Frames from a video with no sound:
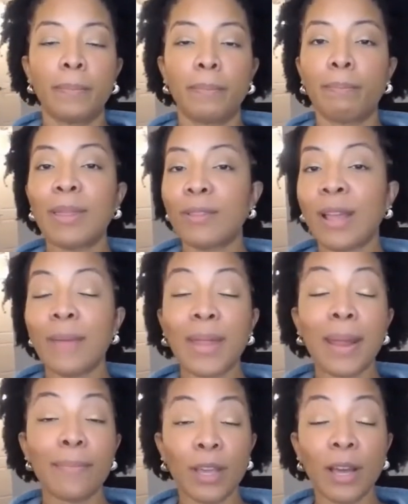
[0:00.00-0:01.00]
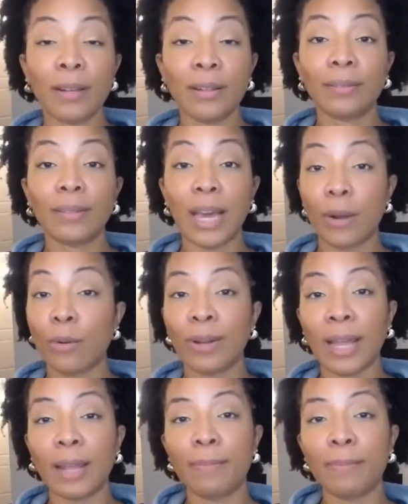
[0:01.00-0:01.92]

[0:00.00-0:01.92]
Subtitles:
By the time that I'm done at around 9